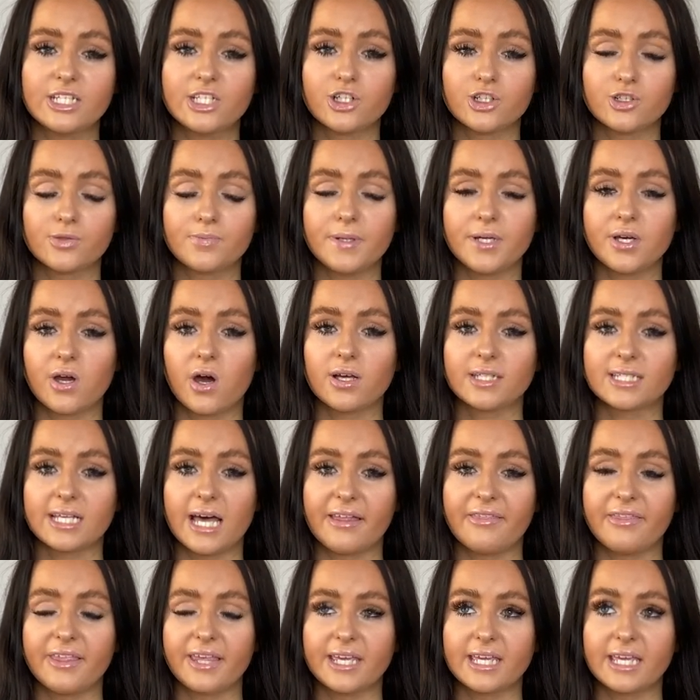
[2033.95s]
just because I
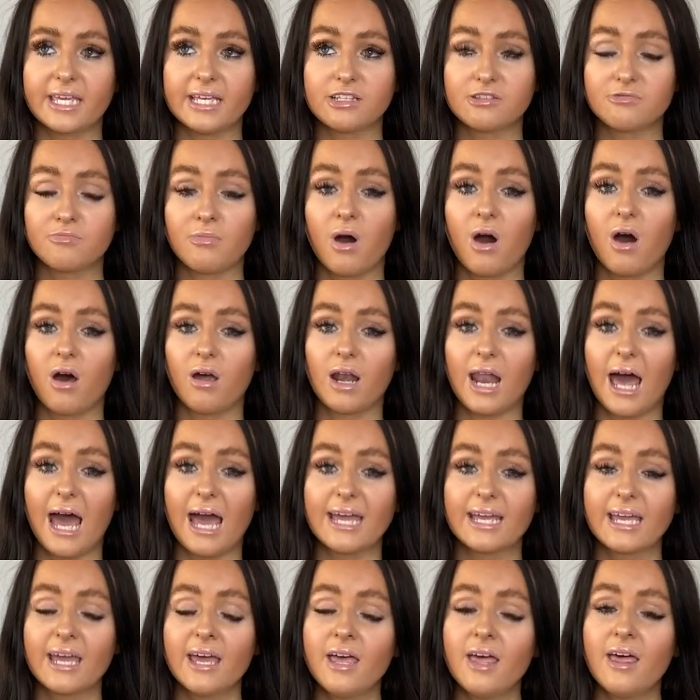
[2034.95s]
think it's more
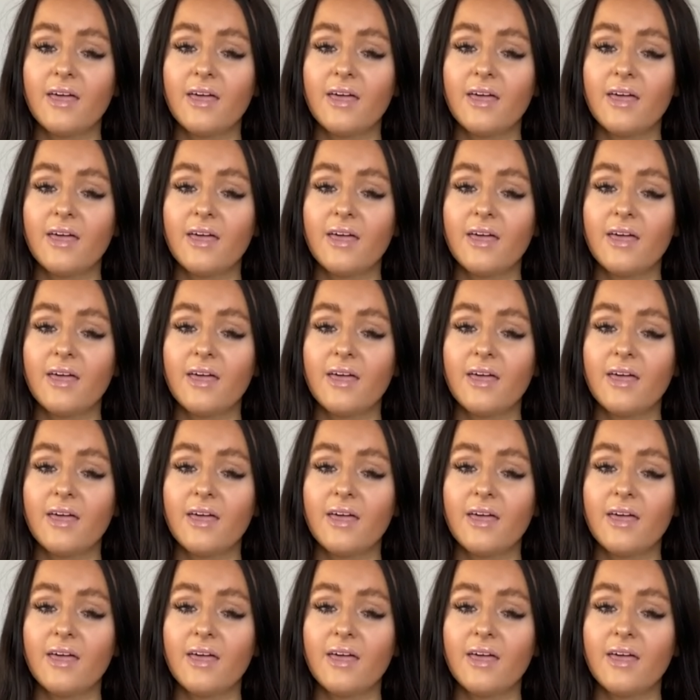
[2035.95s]
like